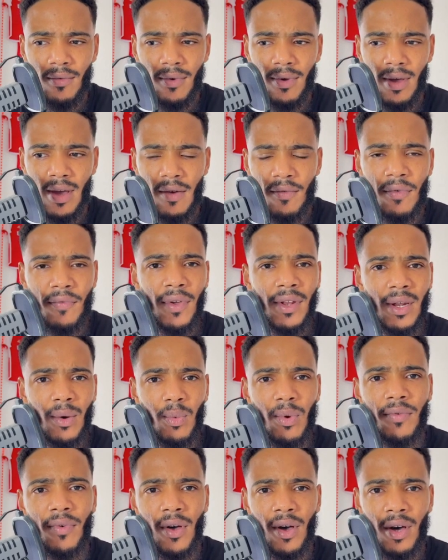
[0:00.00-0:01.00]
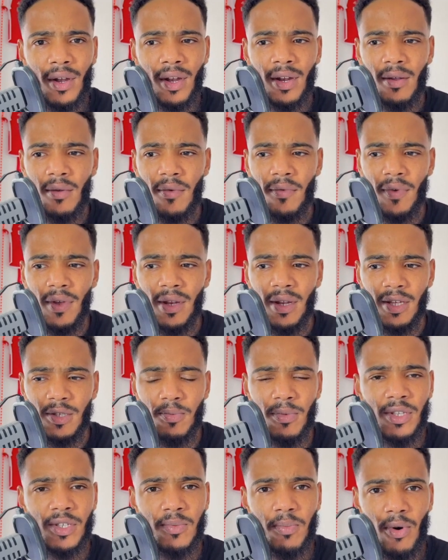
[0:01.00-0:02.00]
everything that we've heard and everything that's
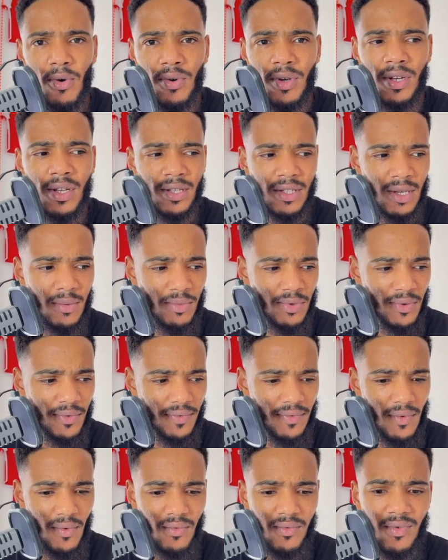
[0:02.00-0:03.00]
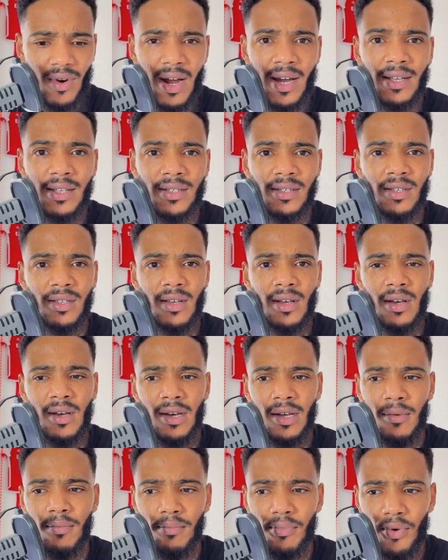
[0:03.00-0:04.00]
been spoken in terms of Rice
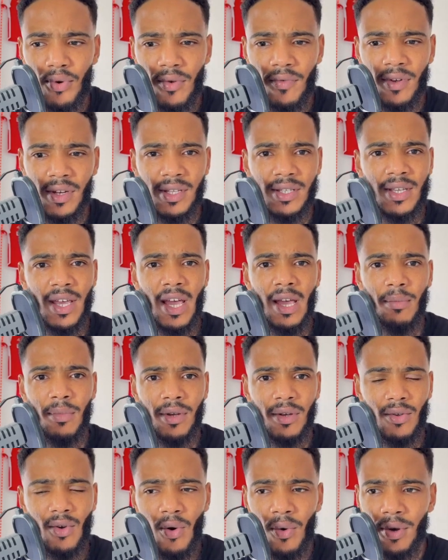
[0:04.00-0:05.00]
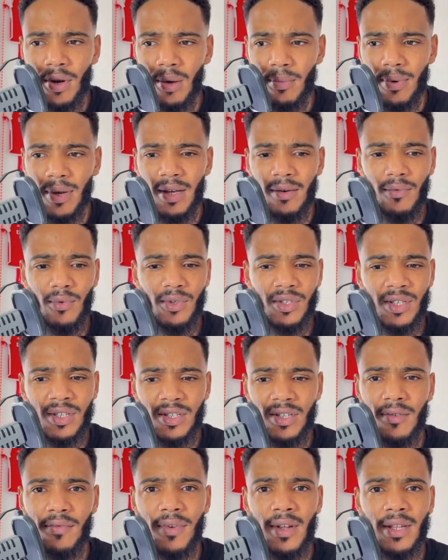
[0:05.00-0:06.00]
improving his game and going up levels and
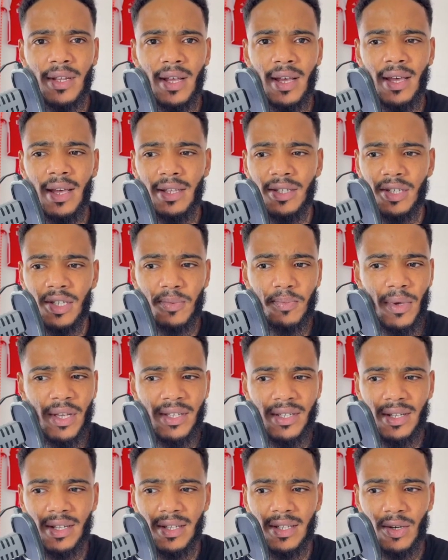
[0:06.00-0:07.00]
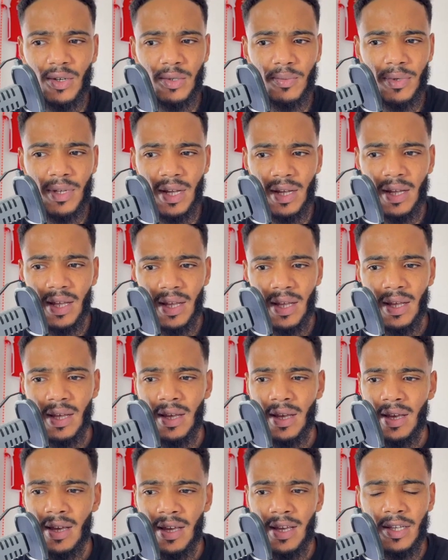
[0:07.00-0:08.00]
stuff like that, it just basically tells me that
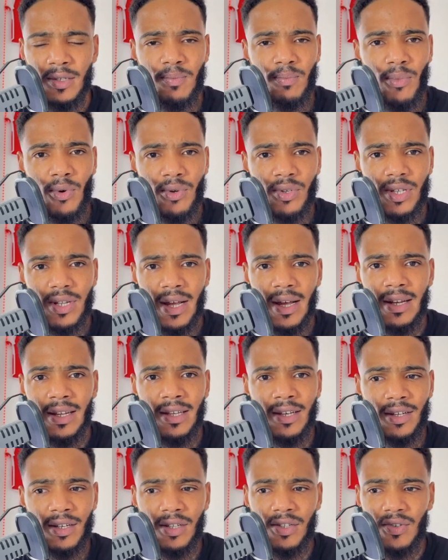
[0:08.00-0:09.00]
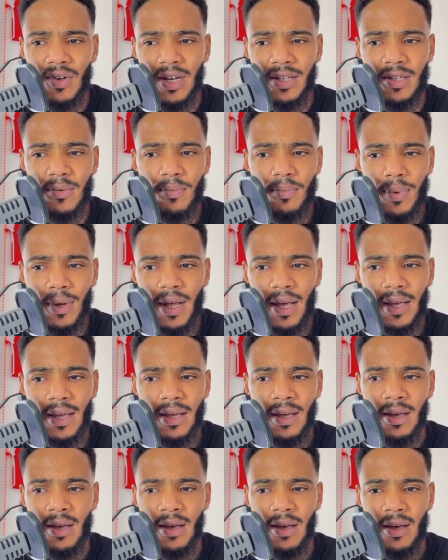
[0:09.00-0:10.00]
he's most likely going to try to play
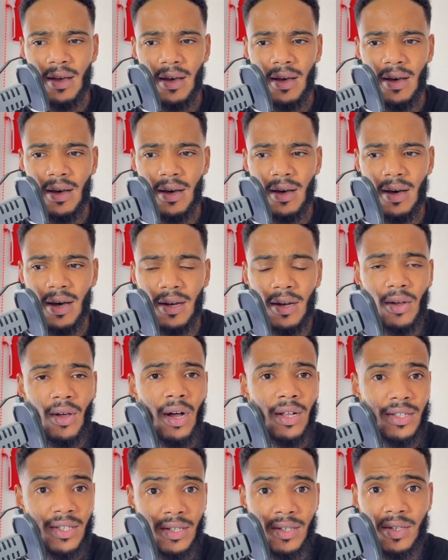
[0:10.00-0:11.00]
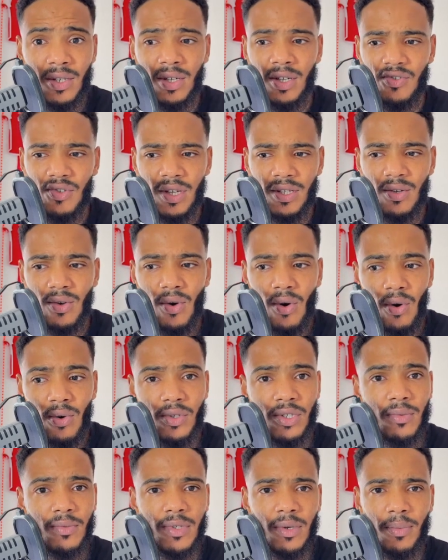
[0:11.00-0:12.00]
and Arteta's going to try to
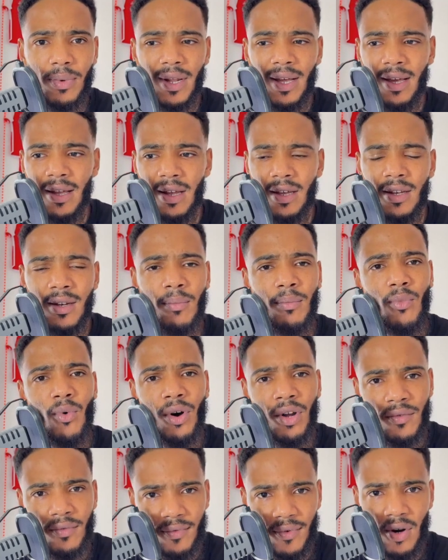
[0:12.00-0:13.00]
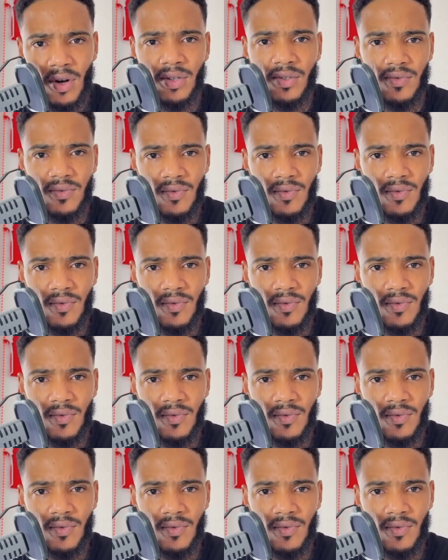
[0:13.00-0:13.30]
coach him to play in a more advanced